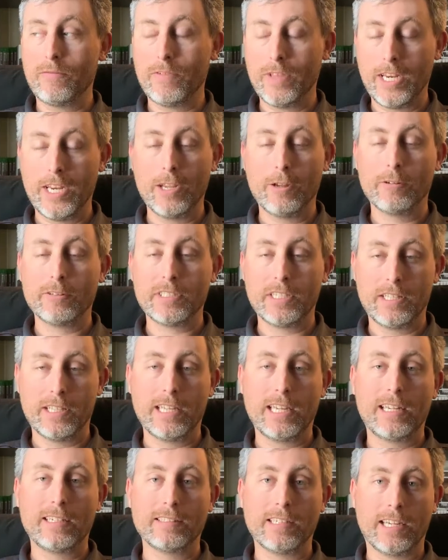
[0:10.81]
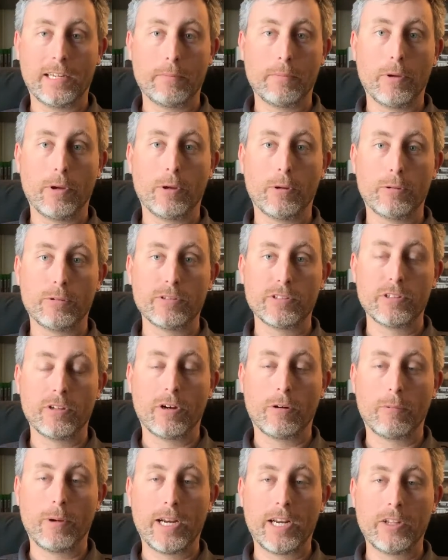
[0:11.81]
videos and things I can post
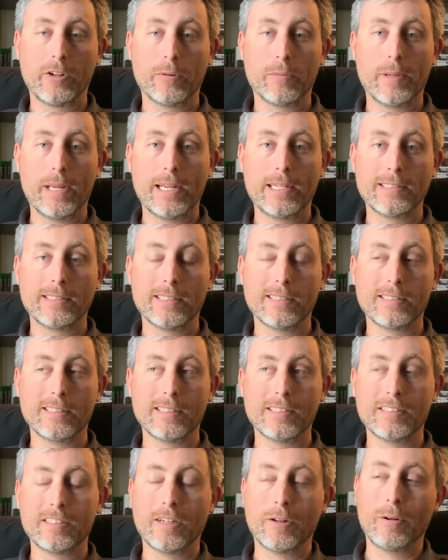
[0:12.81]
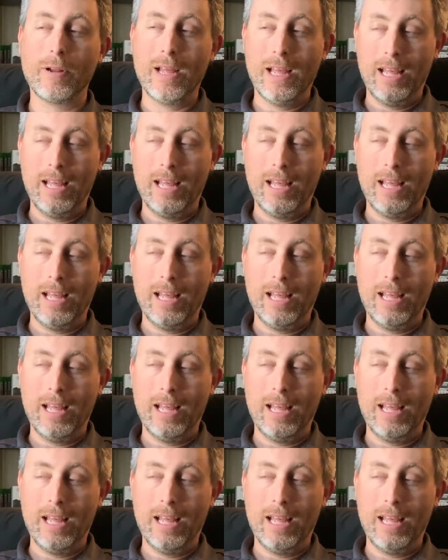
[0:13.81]
on a regular basis. And so